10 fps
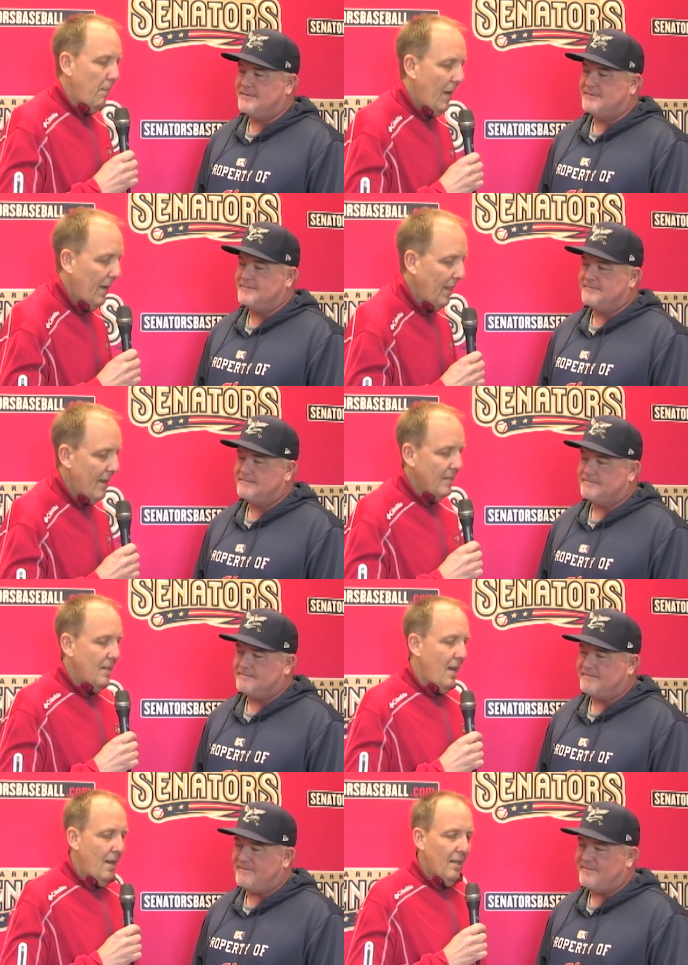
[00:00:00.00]
Speaker 1: And Matt, last
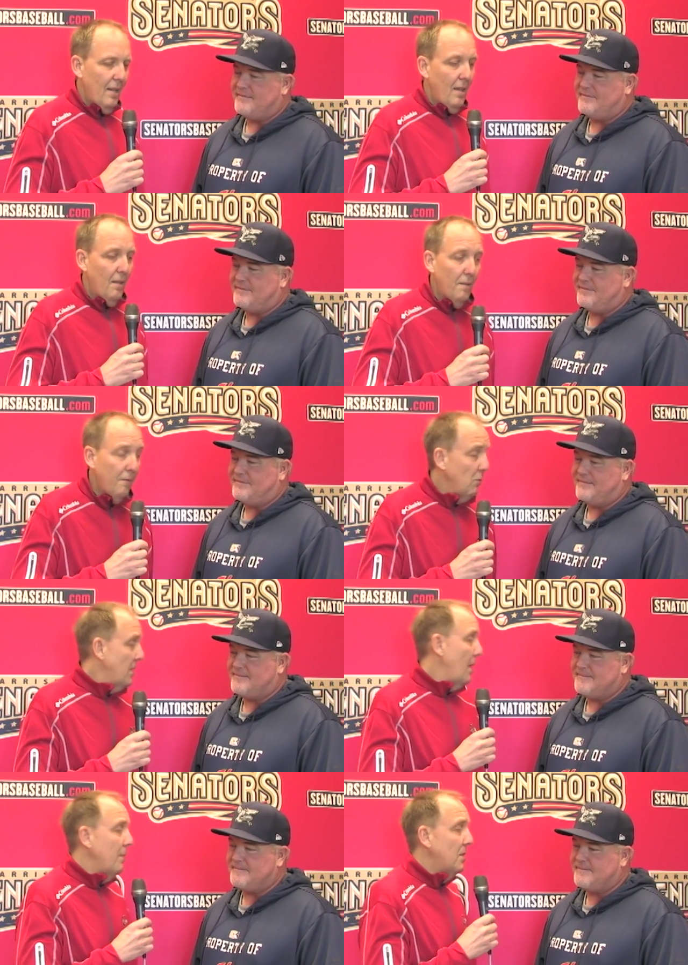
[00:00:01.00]
night, uh, the first
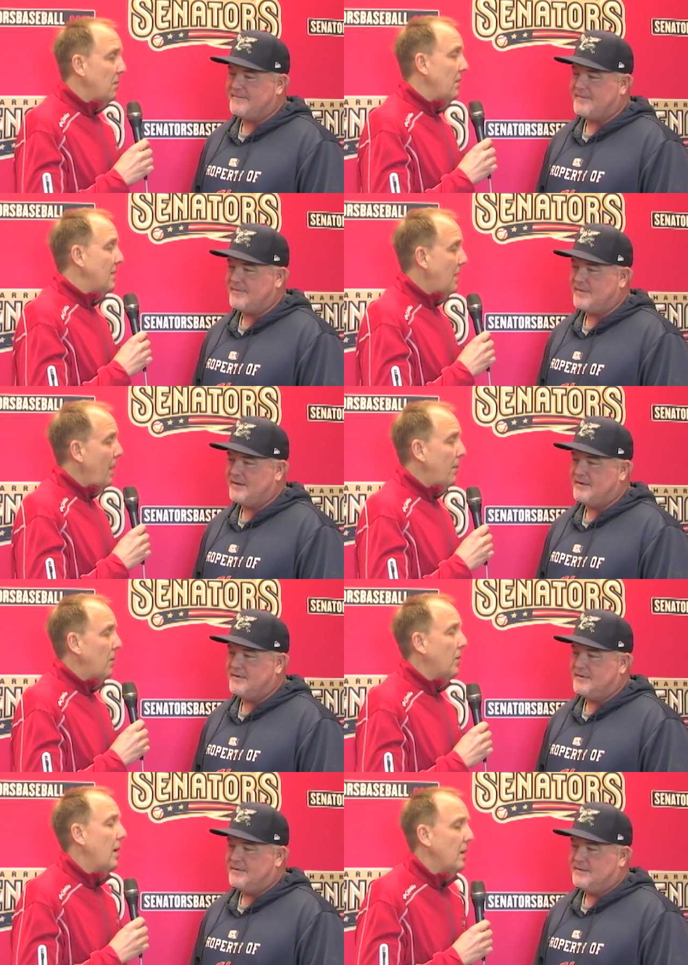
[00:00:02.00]
time this year that's happened, you
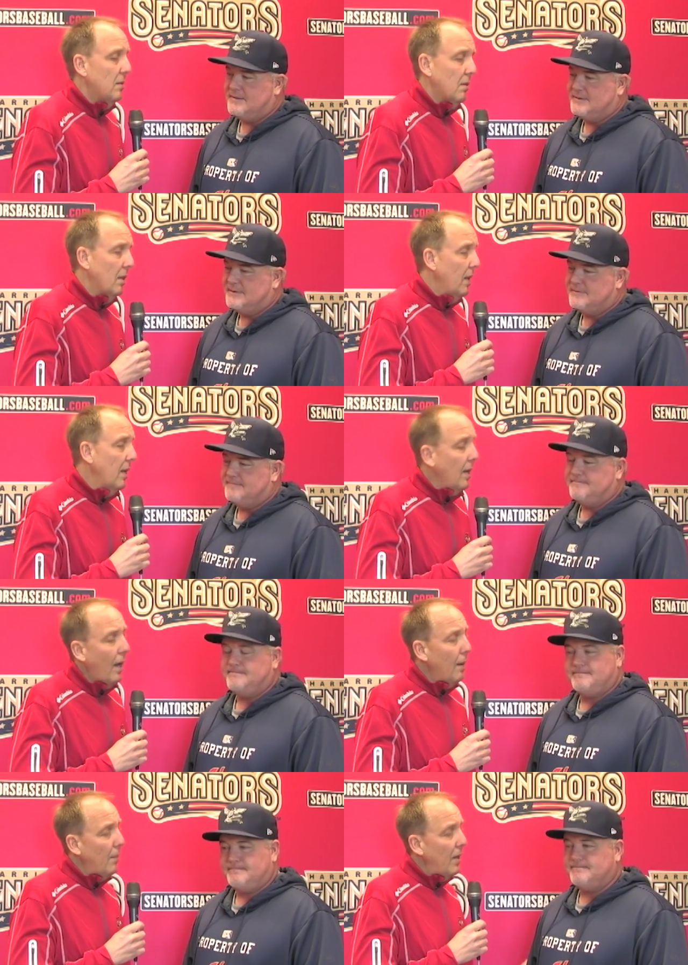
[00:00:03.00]
guys leading a
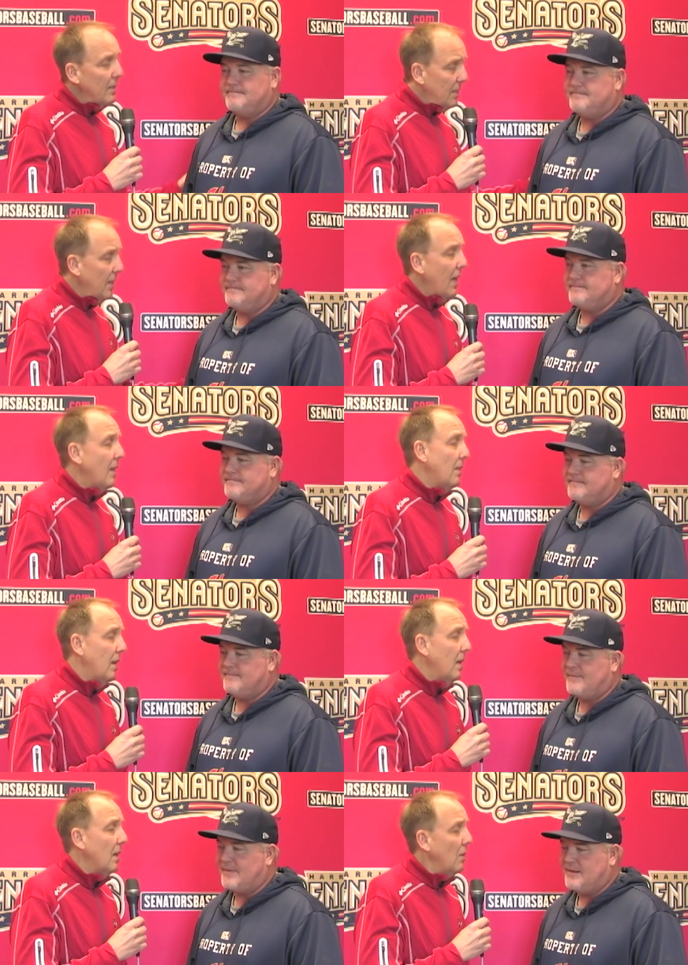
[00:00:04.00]
game into the eighth
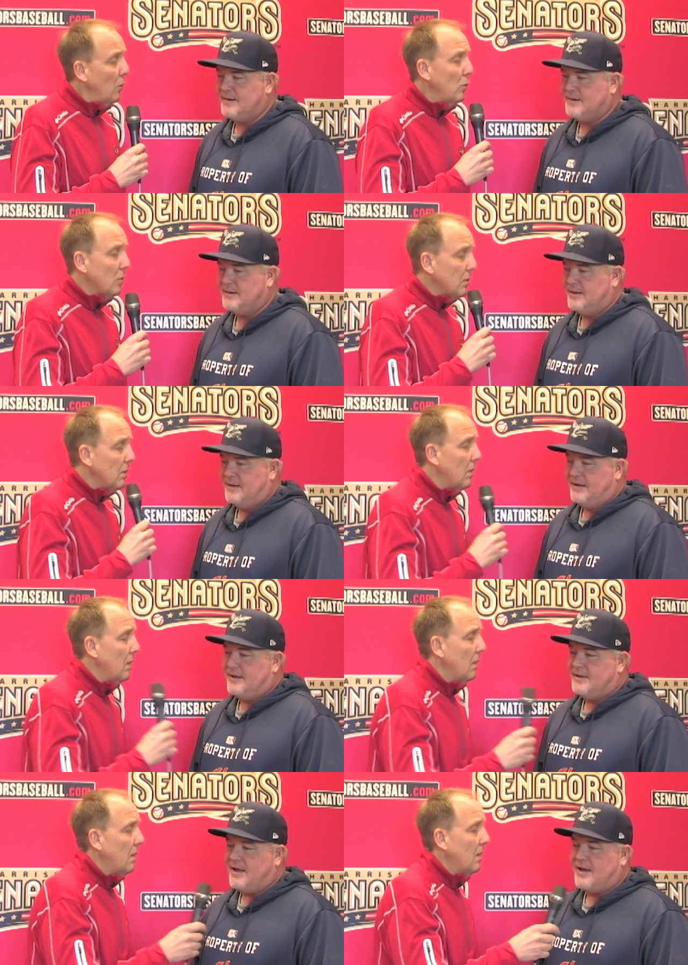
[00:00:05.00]
inning and lose.
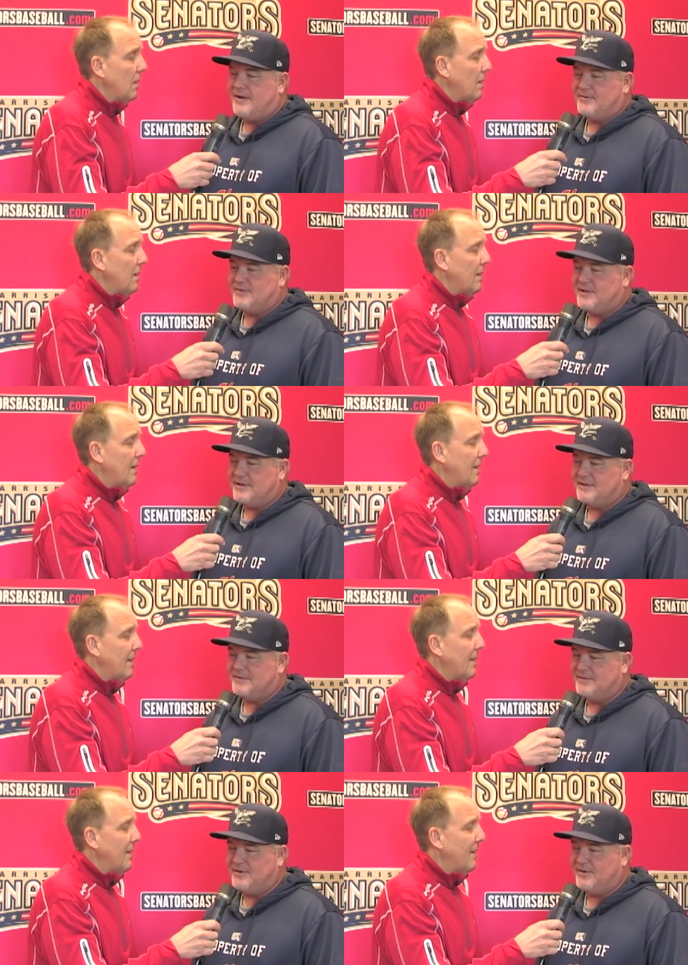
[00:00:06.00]
Speaker 2: Yeah, it was a uh,
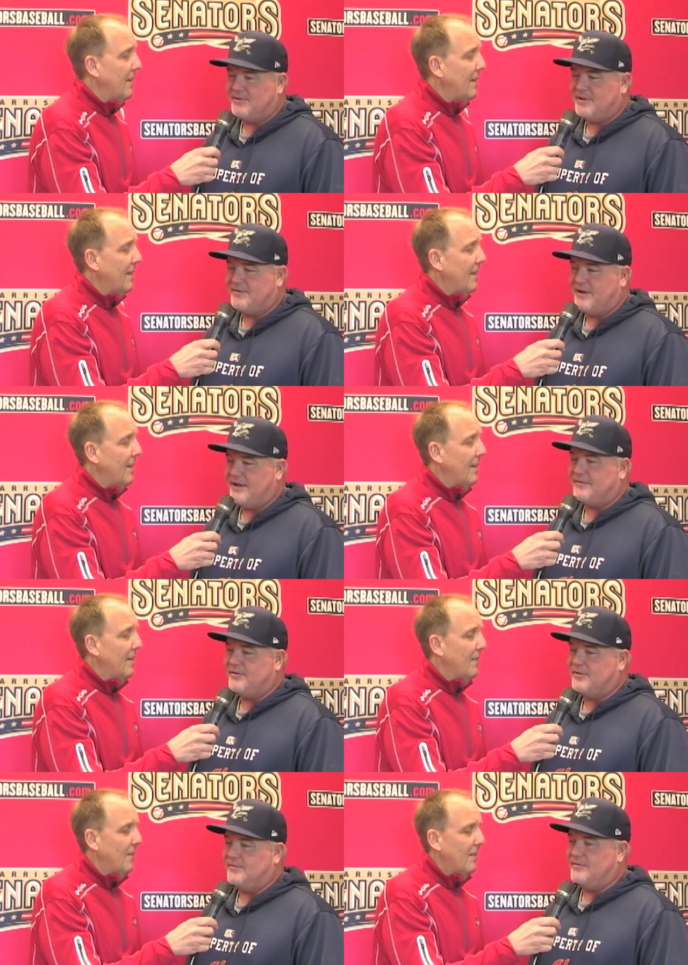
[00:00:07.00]
you know tough night
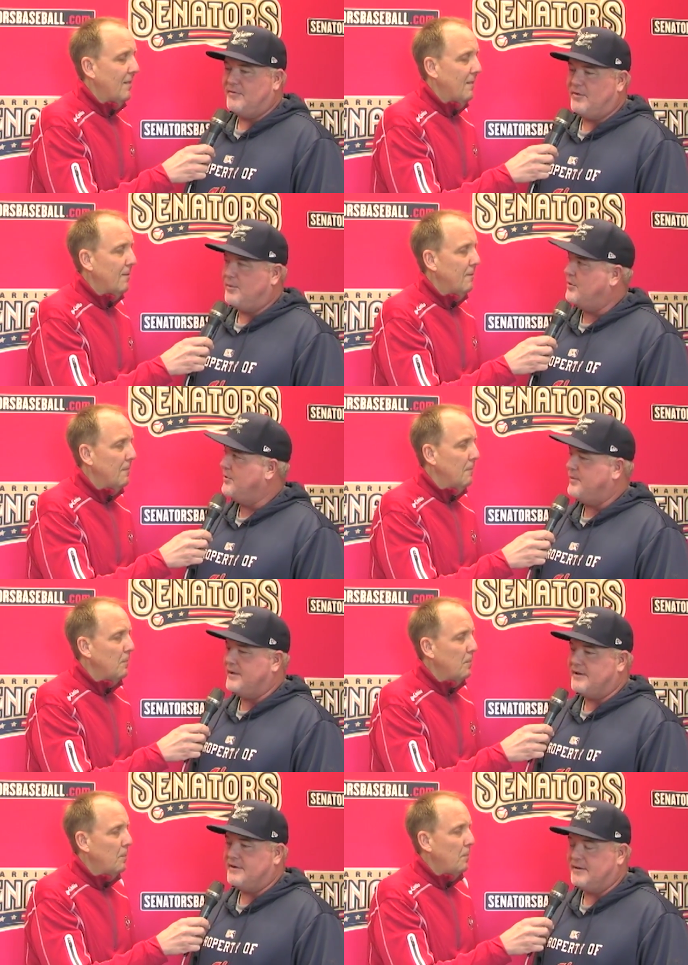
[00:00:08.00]
for for the
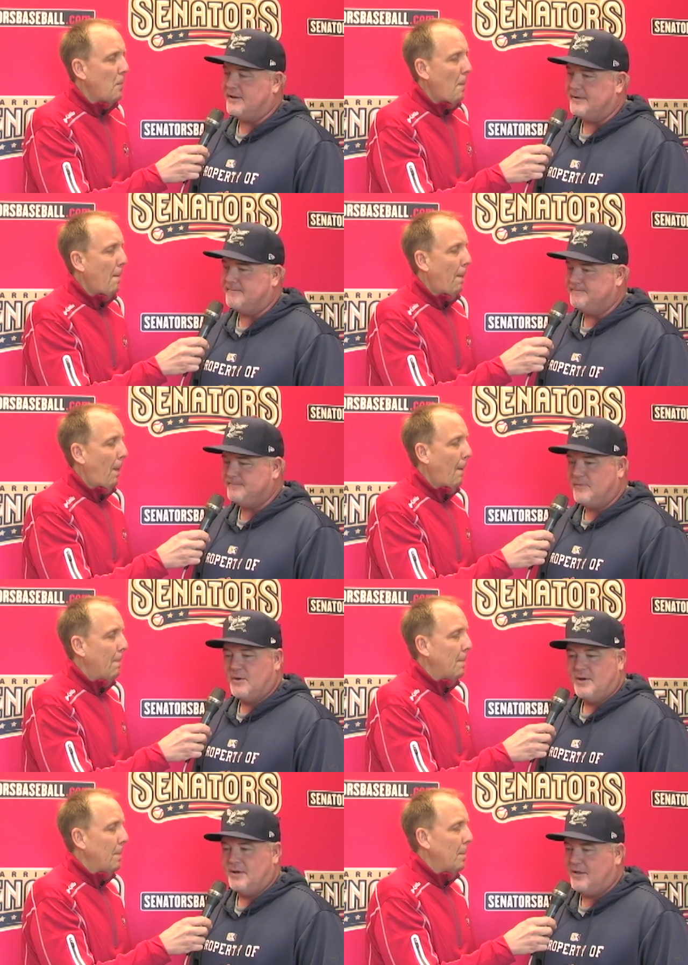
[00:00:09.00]
bullpen.
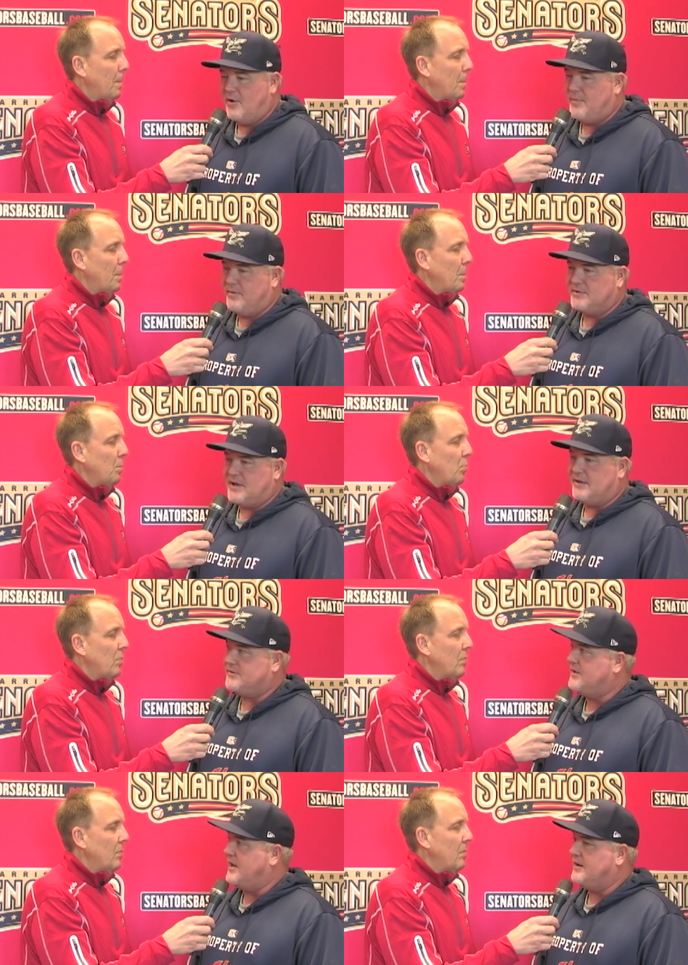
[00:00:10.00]
Uh, was
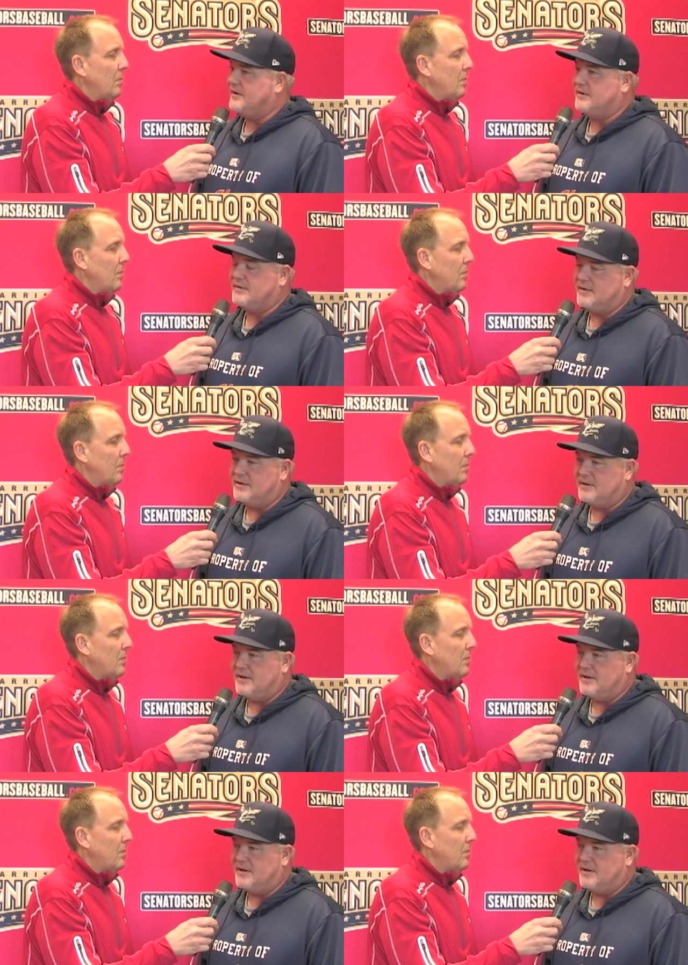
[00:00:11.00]
outstanding. Uh,